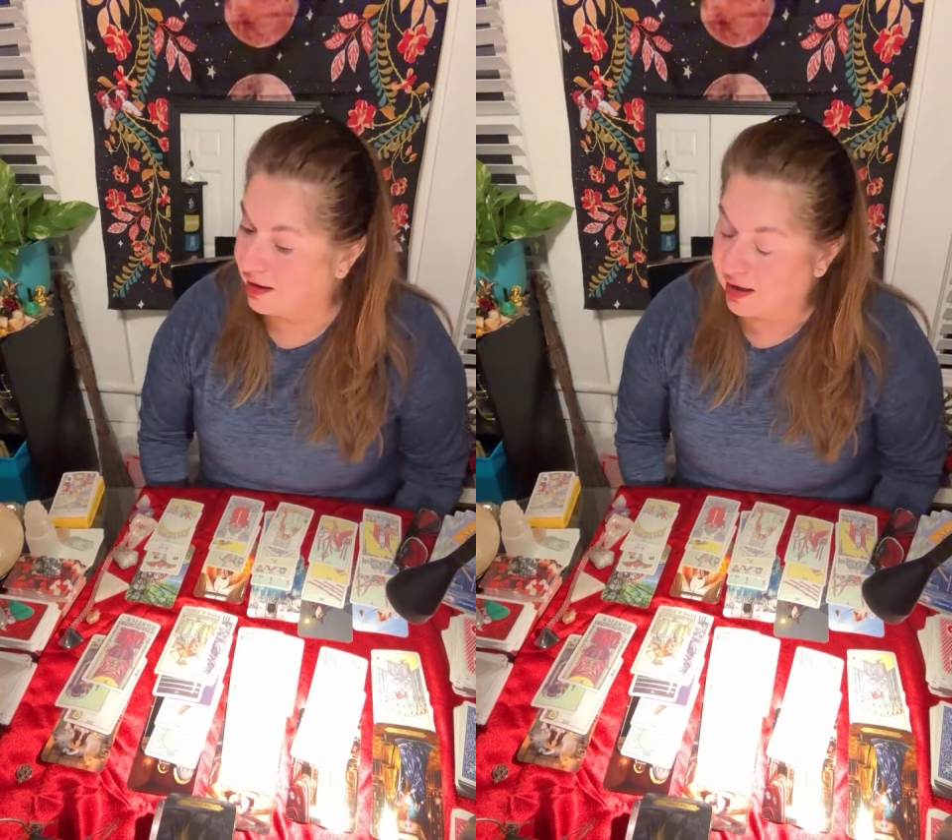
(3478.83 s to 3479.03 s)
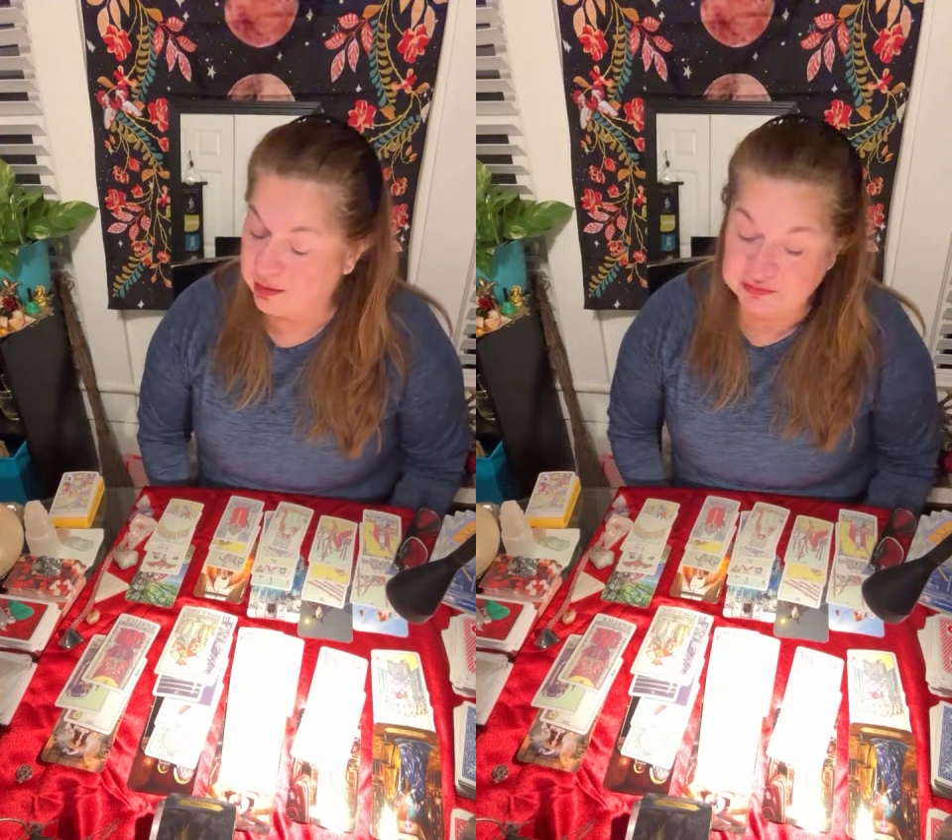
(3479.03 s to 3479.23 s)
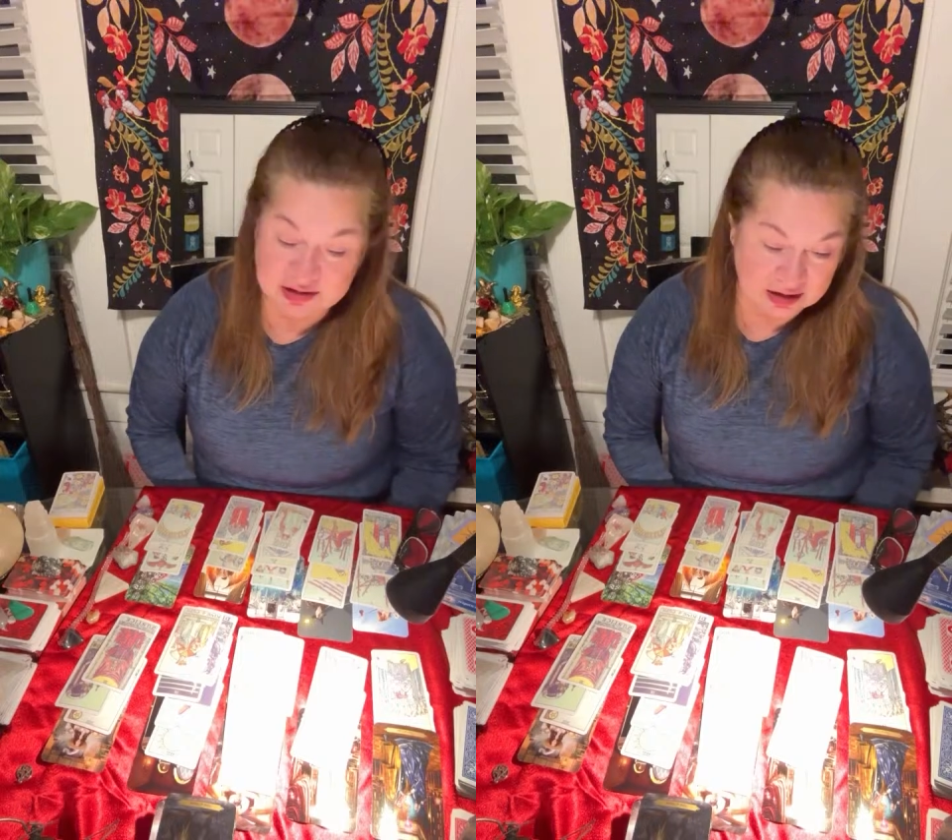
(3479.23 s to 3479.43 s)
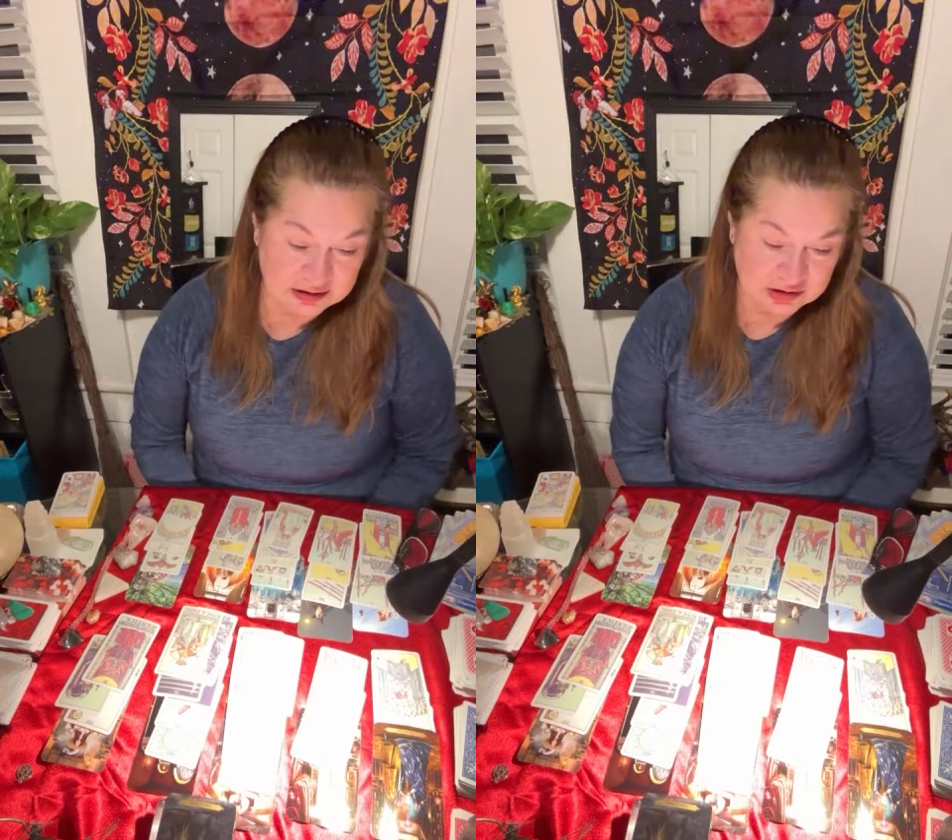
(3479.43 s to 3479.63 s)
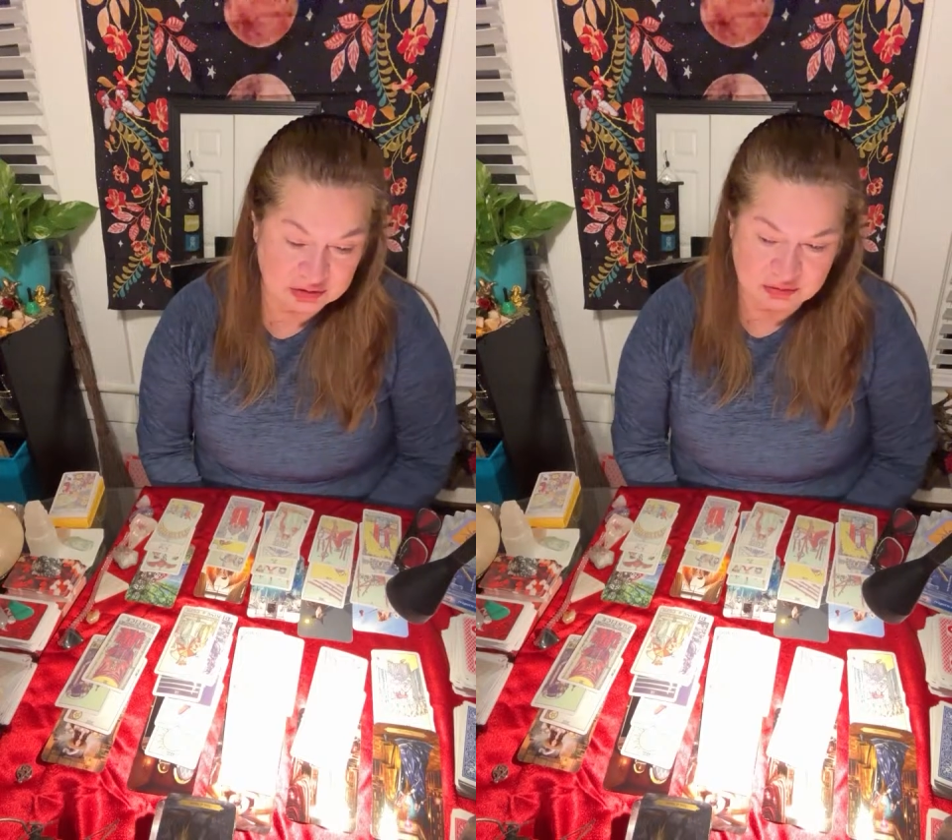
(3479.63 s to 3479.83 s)
I'm
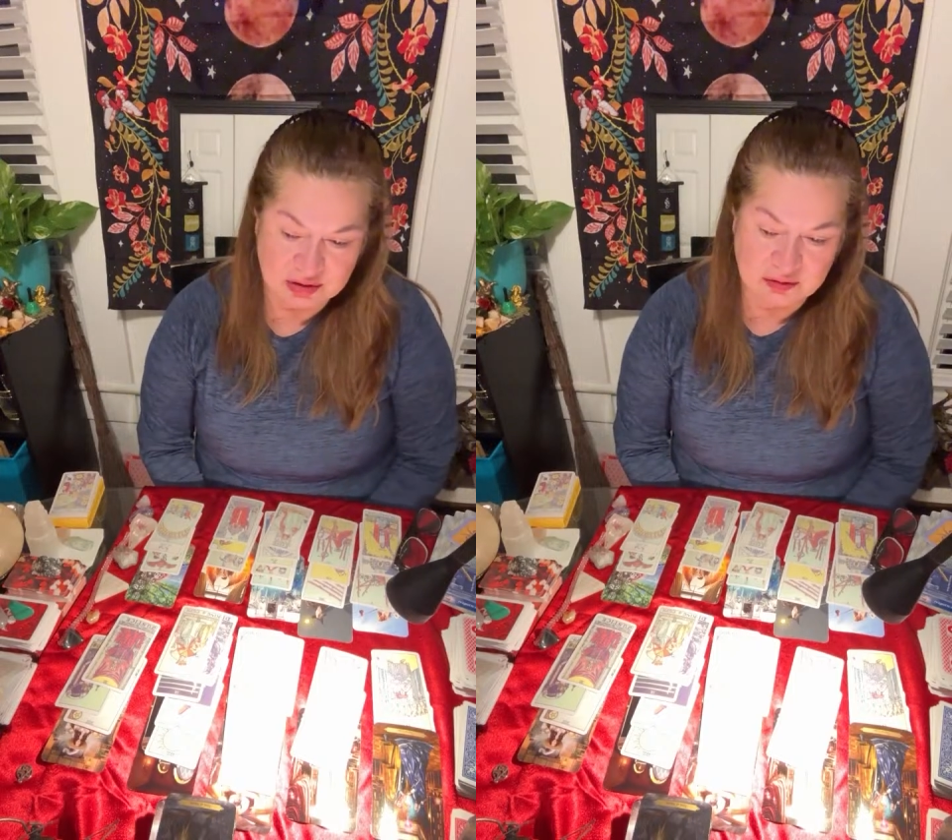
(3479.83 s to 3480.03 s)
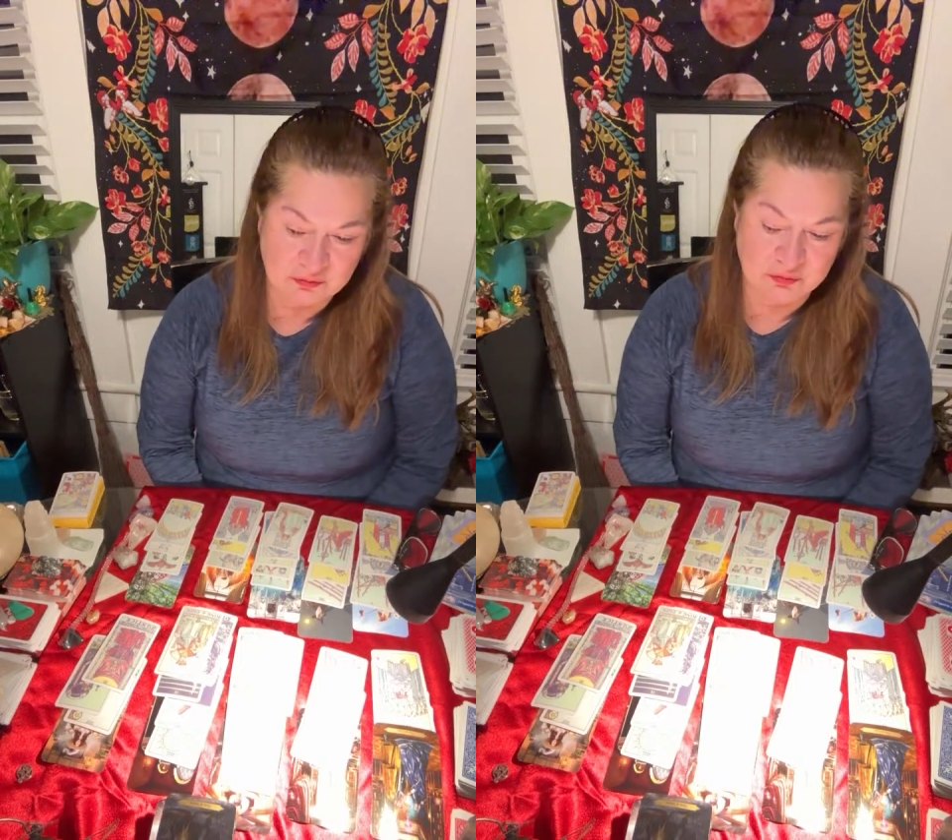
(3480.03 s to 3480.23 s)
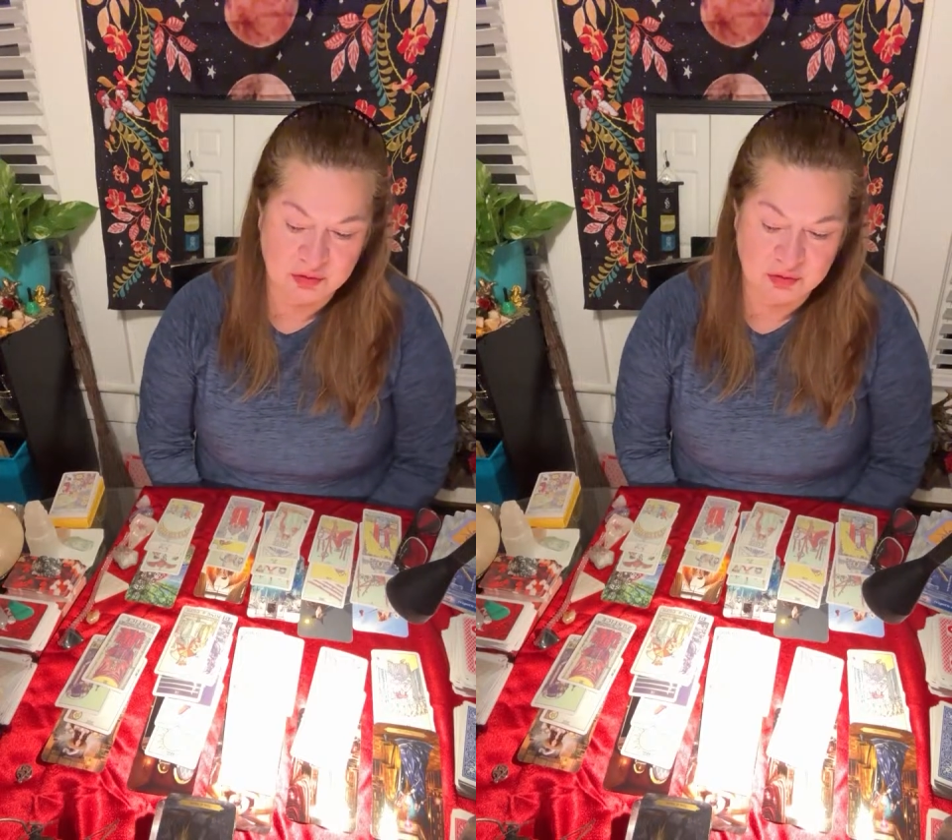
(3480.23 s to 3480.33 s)
telling you, if